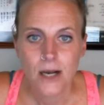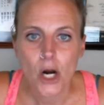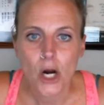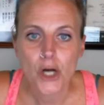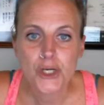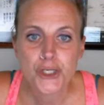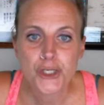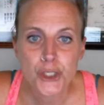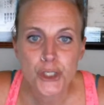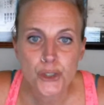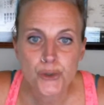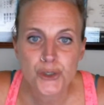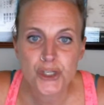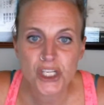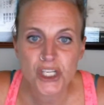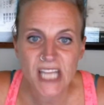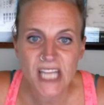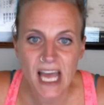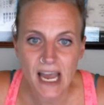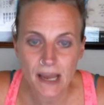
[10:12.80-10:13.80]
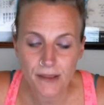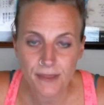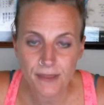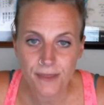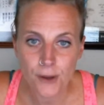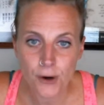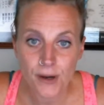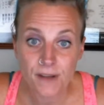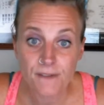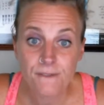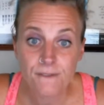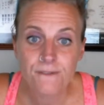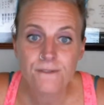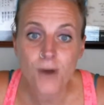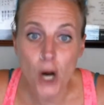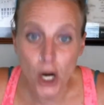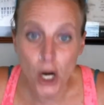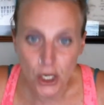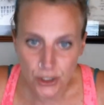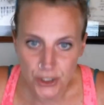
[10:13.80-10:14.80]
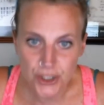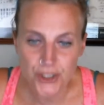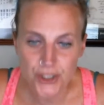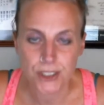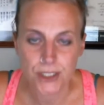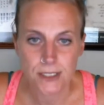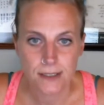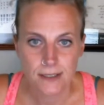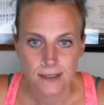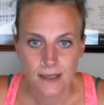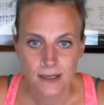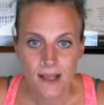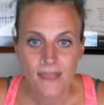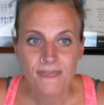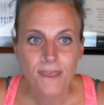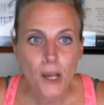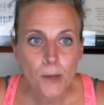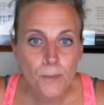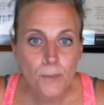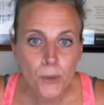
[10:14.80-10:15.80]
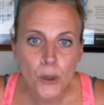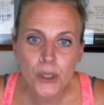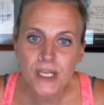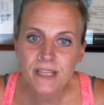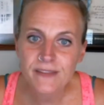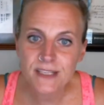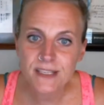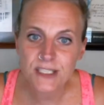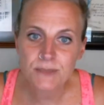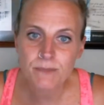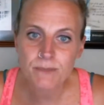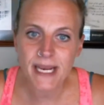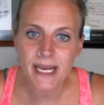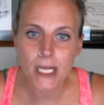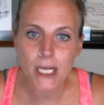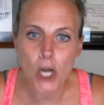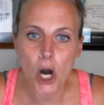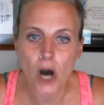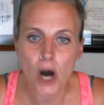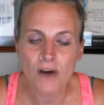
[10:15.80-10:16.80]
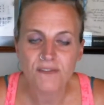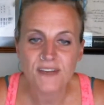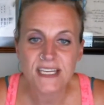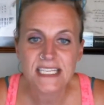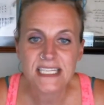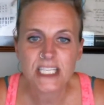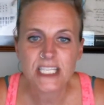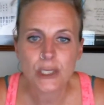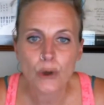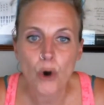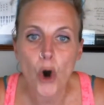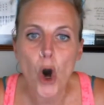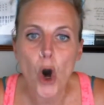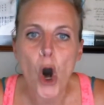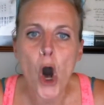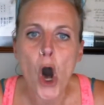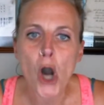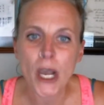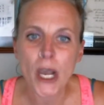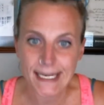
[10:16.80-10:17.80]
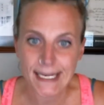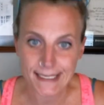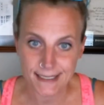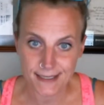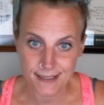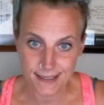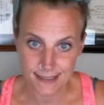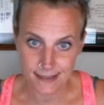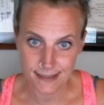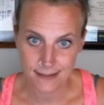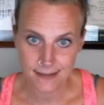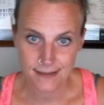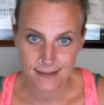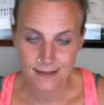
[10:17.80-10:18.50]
are due July 31st. They're putting this meeting off until August.